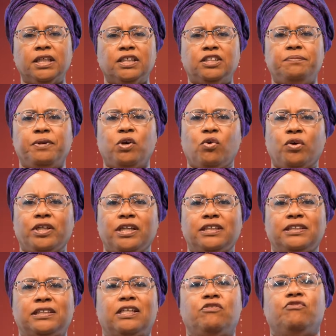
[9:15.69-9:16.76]

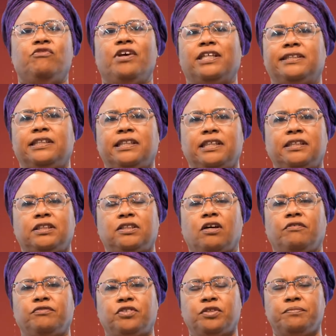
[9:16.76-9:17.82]
Tobagonians and residents
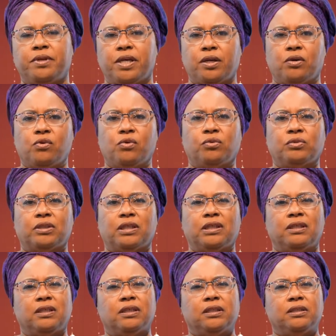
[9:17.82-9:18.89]
of Tobago
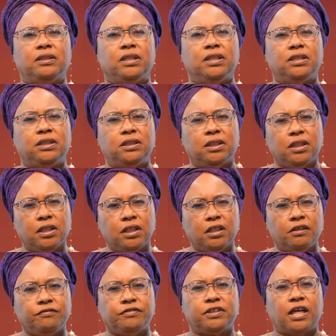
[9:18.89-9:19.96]

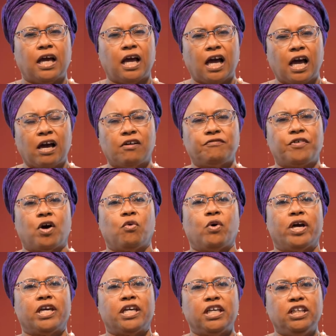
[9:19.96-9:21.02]
deserve to have
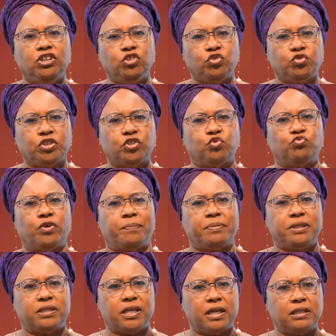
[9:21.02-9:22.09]
our interests
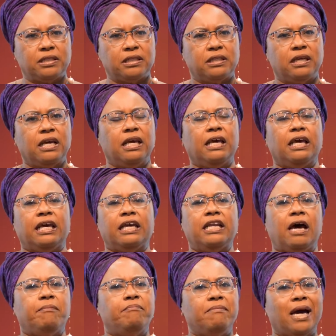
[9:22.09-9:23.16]
represented in
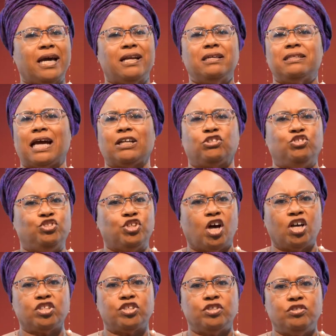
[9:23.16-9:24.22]
a manner that
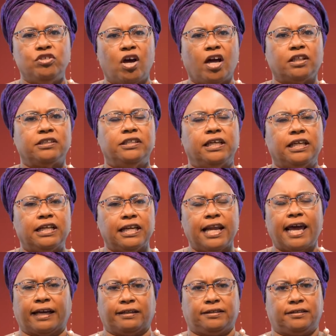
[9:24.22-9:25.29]
does not
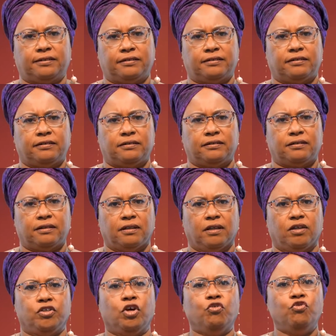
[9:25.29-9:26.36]
neglect
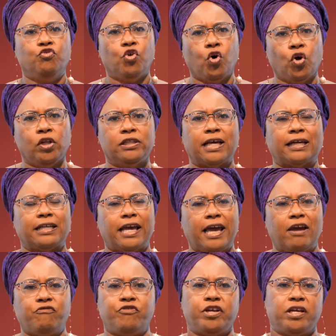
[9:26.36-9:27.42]
the role that
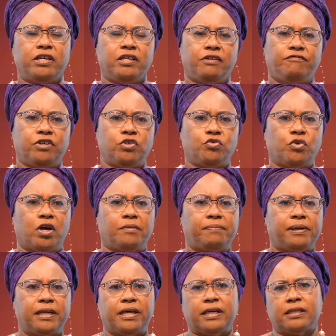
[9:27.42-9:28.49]
every individual
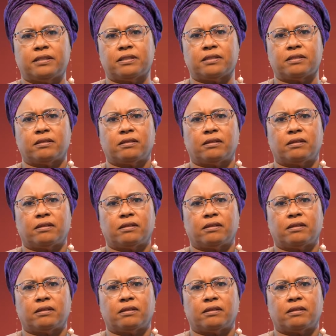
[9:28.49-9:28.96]
plays